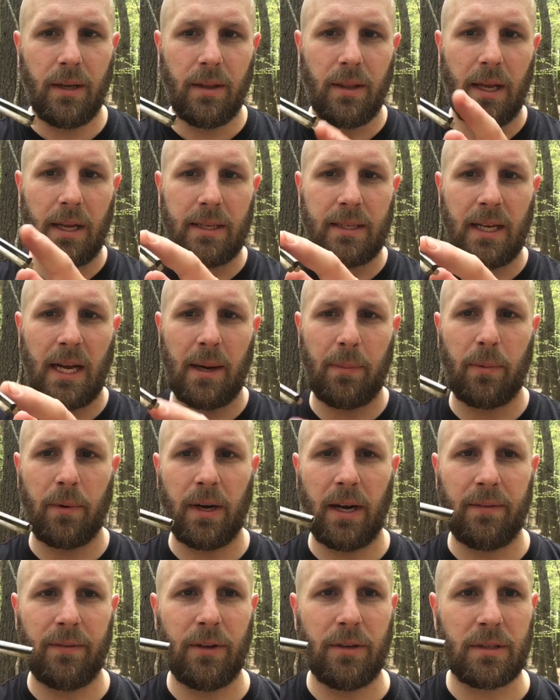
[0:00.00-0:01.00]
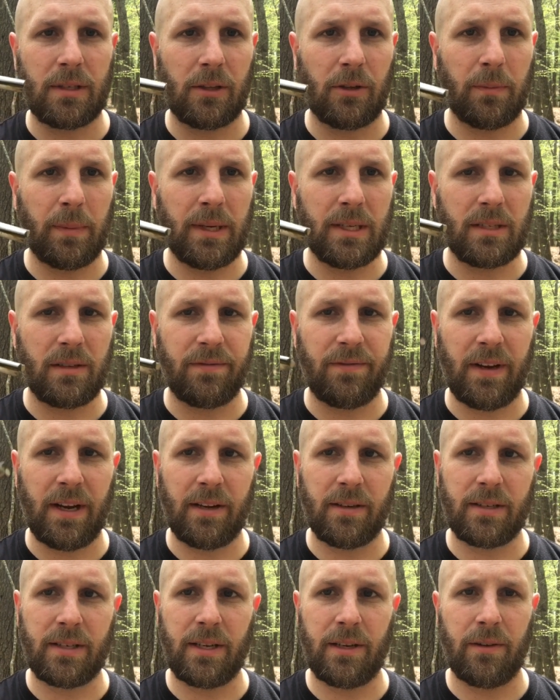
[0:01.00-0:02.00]
that top one I've used a little bit is the
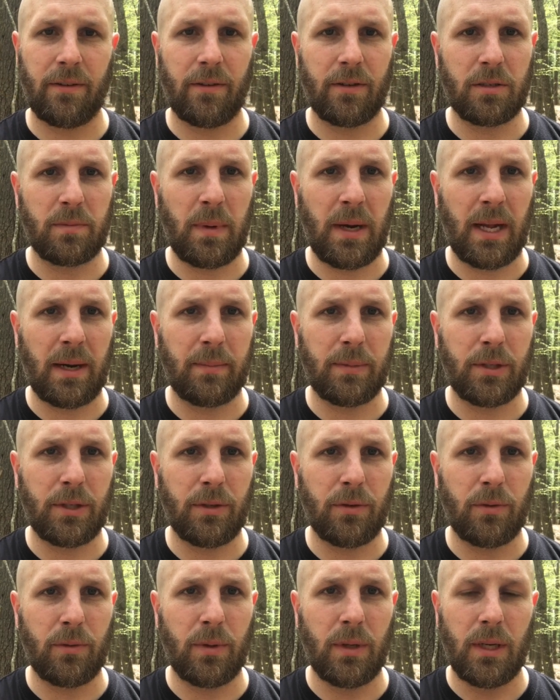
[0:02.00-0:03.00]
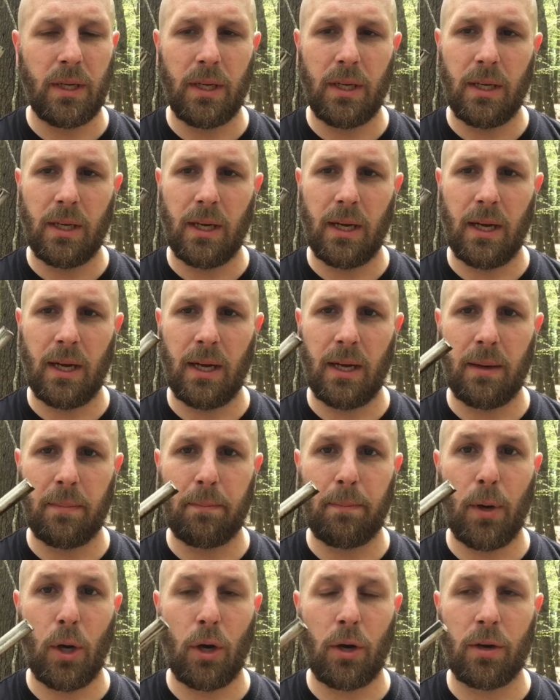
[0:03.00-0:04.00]
fire steel, and those bottom two uh,
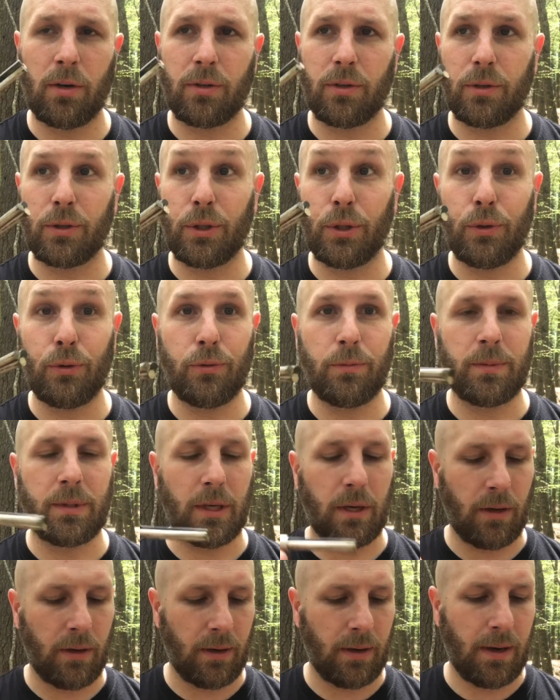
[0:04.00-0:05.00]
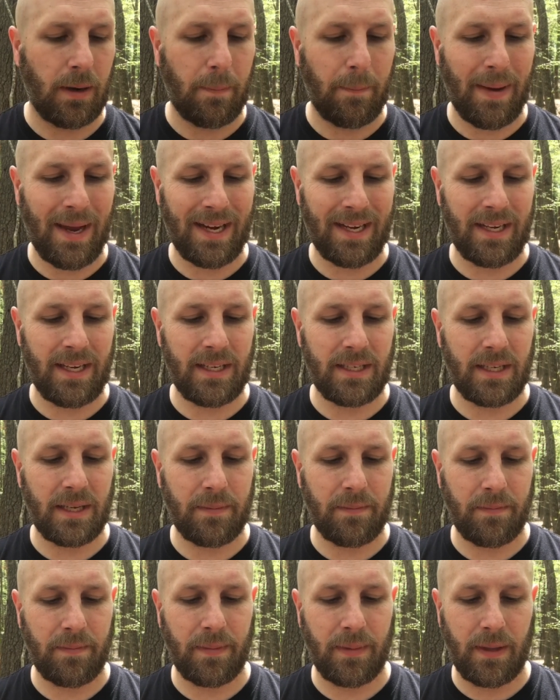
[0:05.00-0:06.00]
bars or tubes are
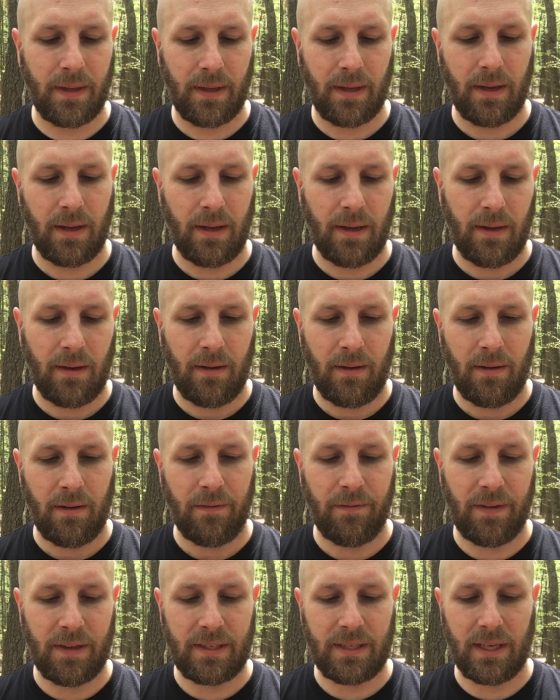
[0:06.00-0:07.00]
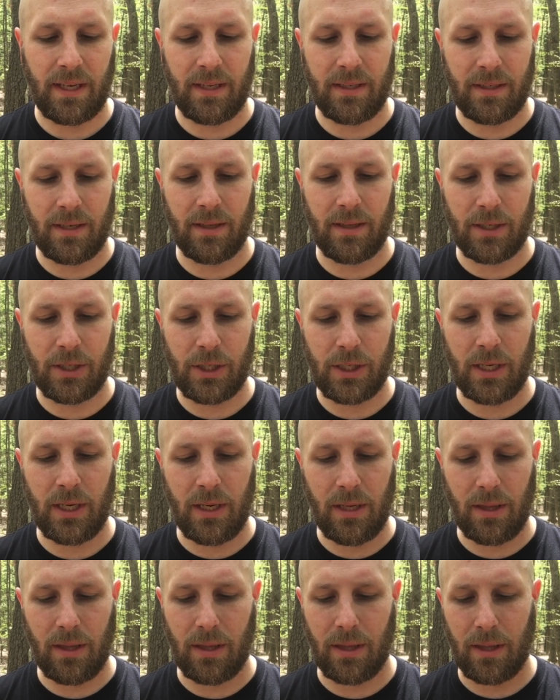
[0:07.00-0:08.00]
magnesium. Fits into the
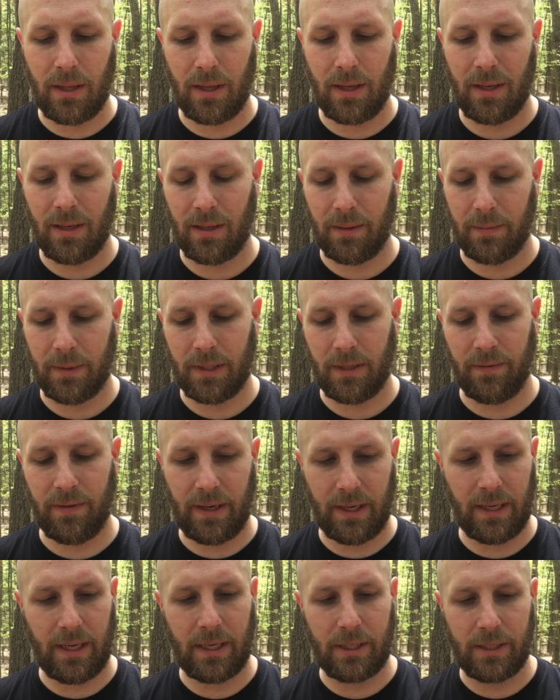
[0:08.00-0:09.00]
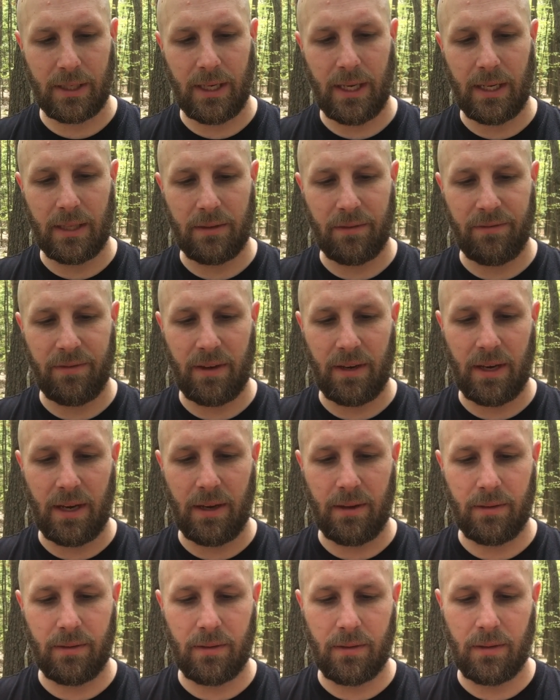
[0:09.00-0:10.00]
sheath. Let me see if I can actually get it to fit
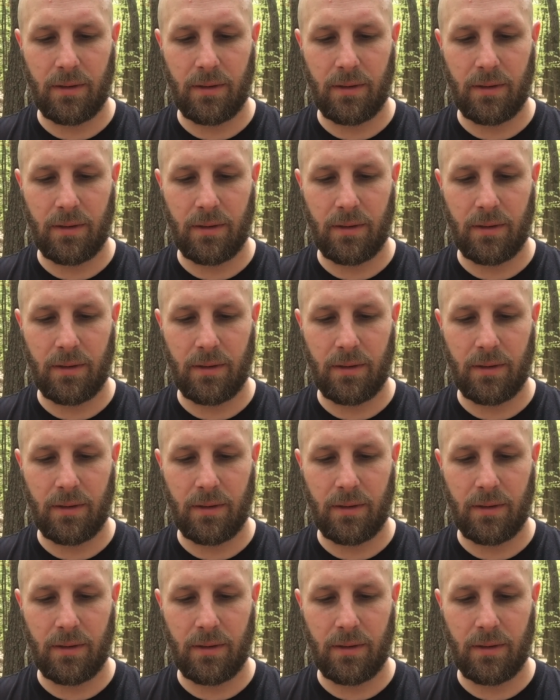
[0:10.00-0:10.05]
now.